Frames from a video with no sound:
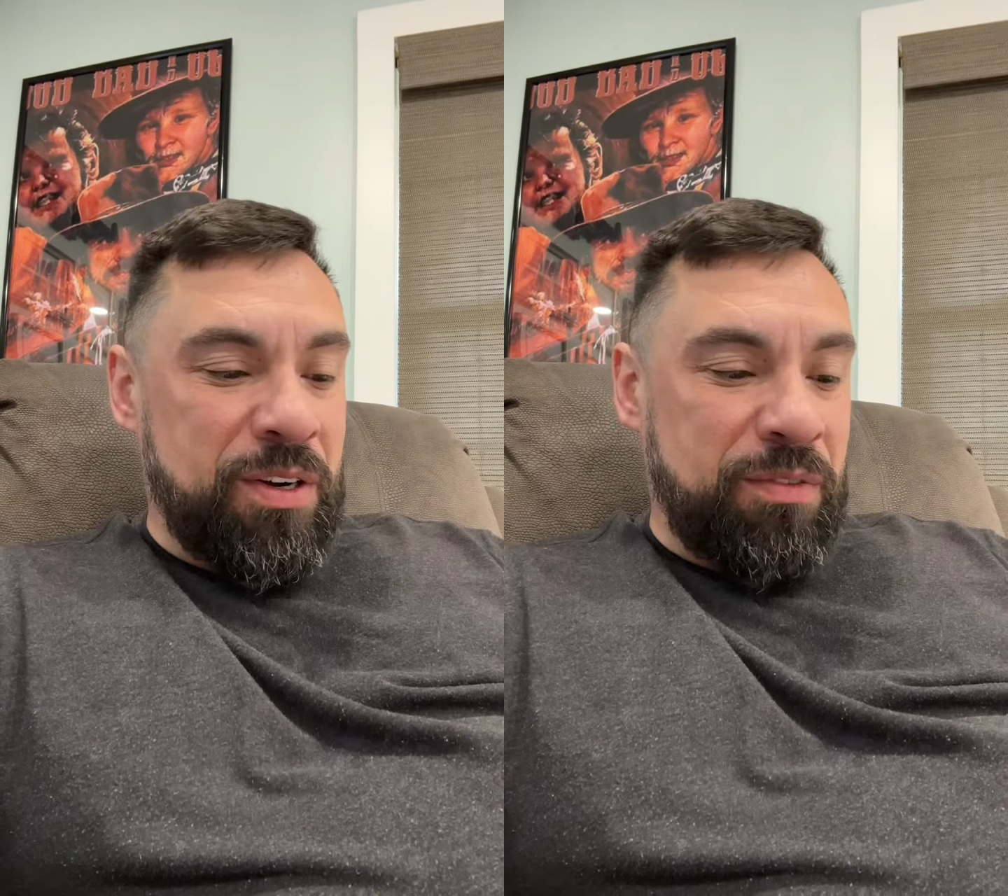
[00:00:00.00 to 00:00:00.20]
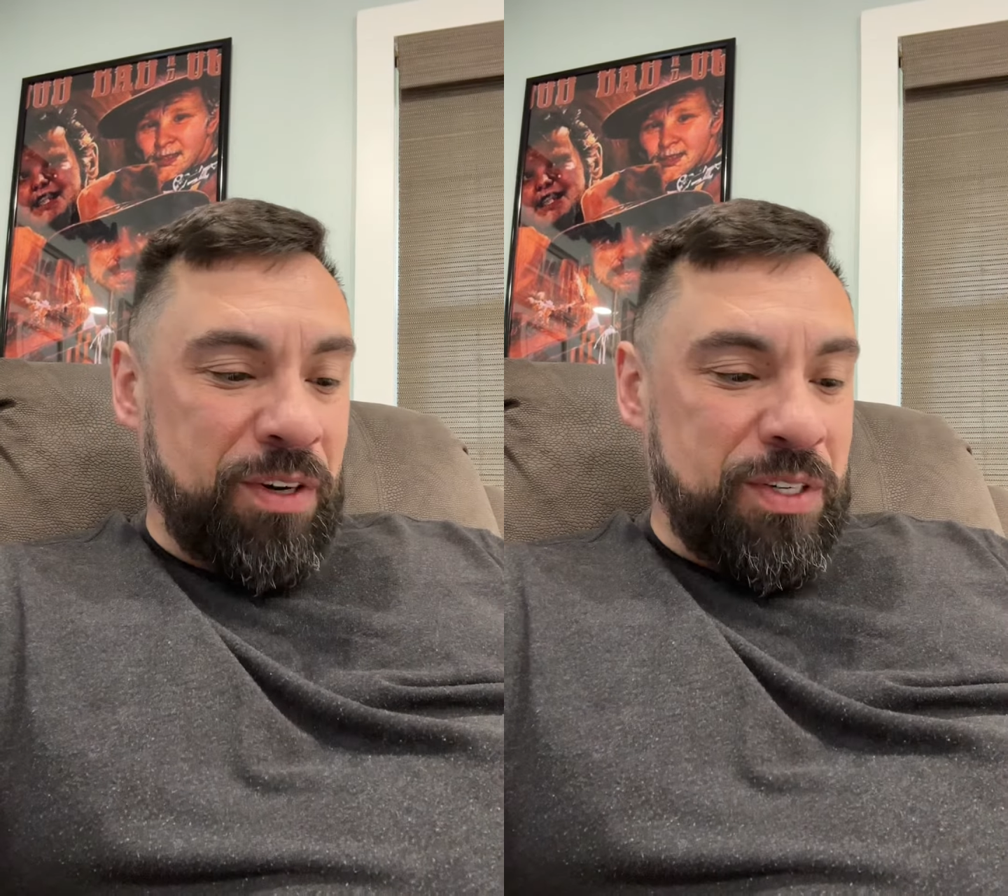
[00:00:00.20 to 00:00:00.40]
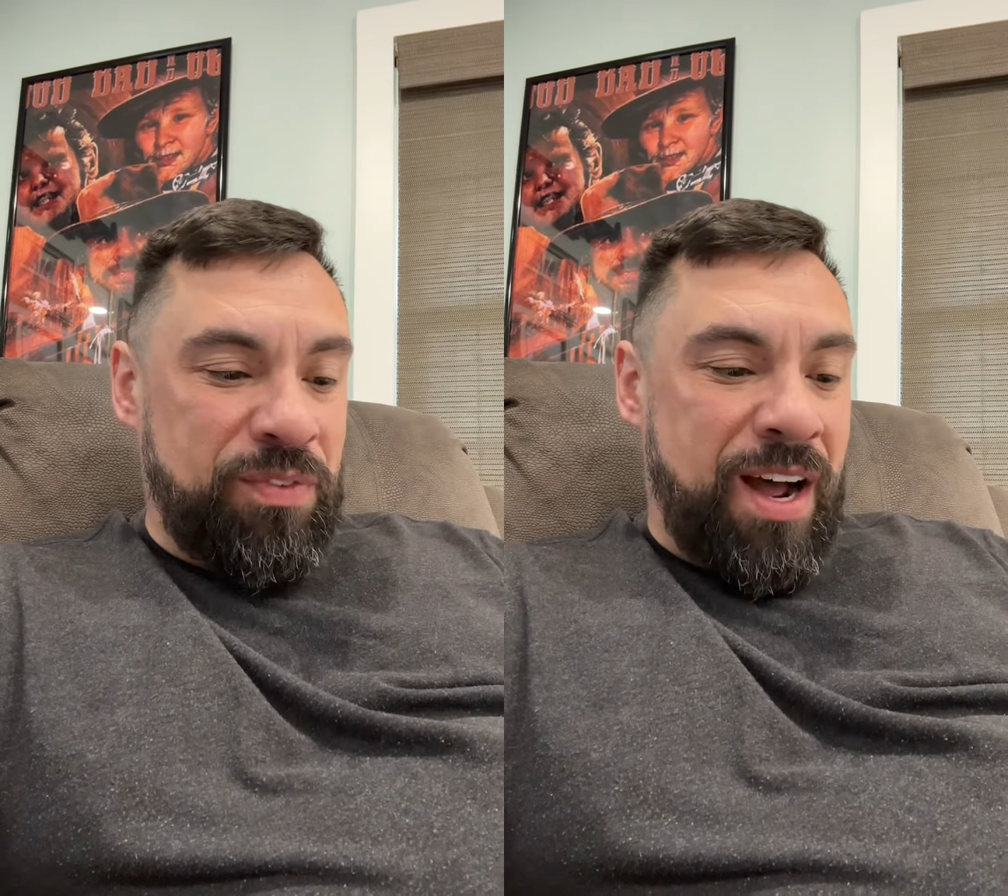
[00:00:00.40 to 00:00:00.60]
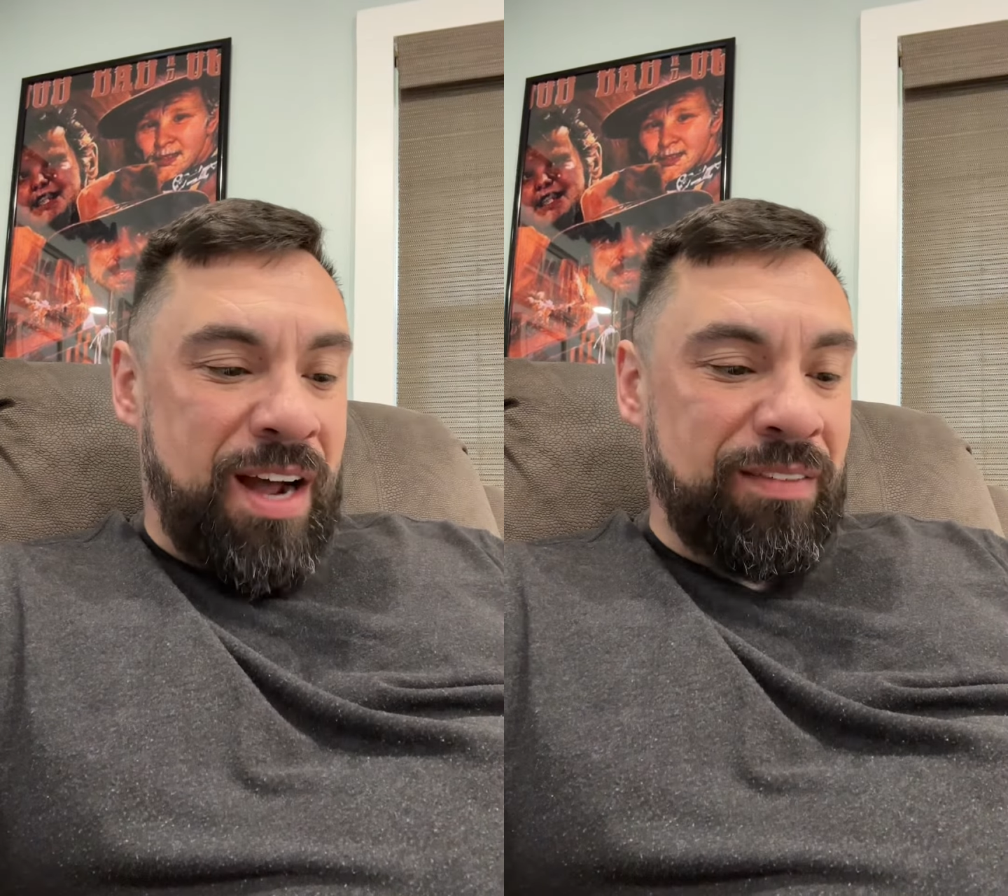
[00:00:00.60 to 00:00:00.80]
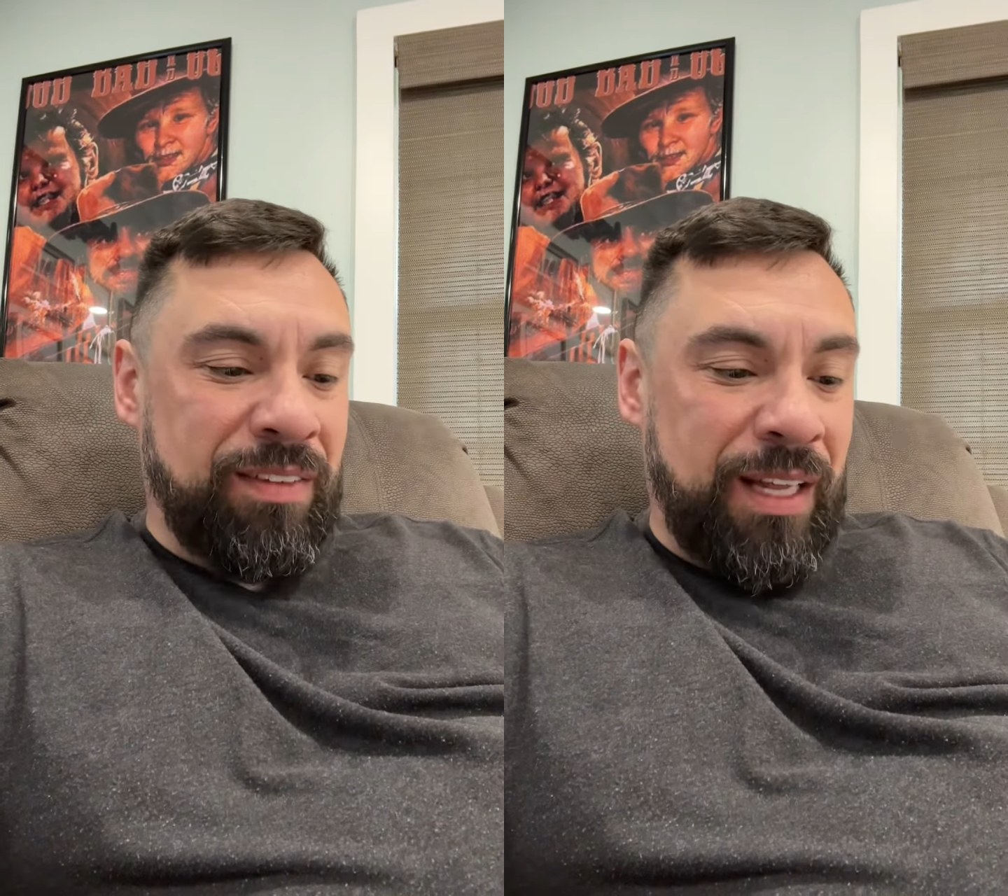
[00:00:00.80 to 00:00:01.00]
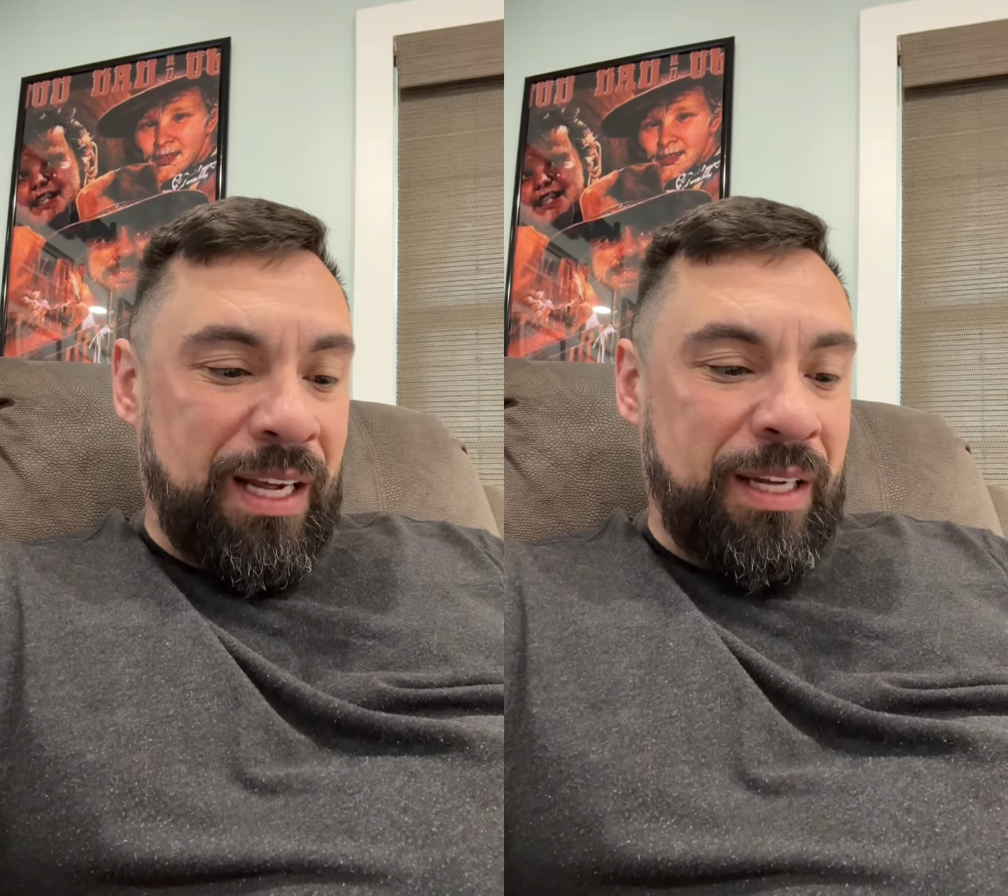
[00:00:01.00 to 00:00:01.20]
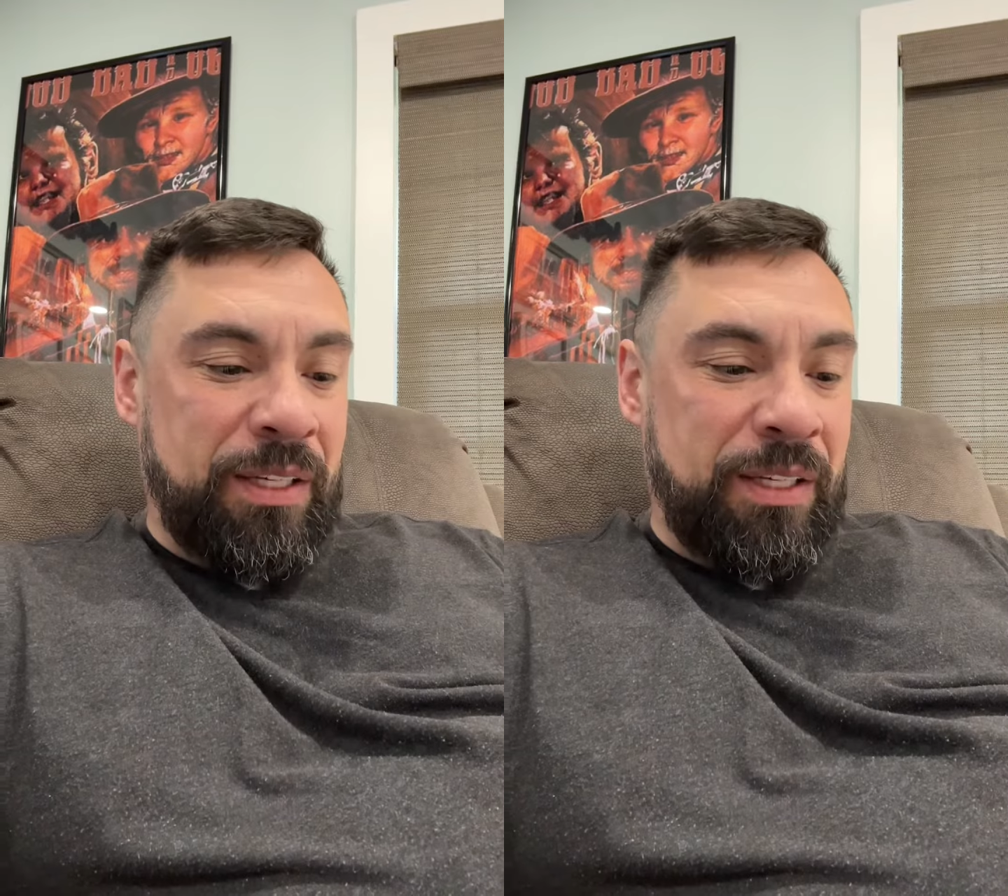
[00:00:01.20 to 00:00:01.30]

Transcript: in verse 5 Let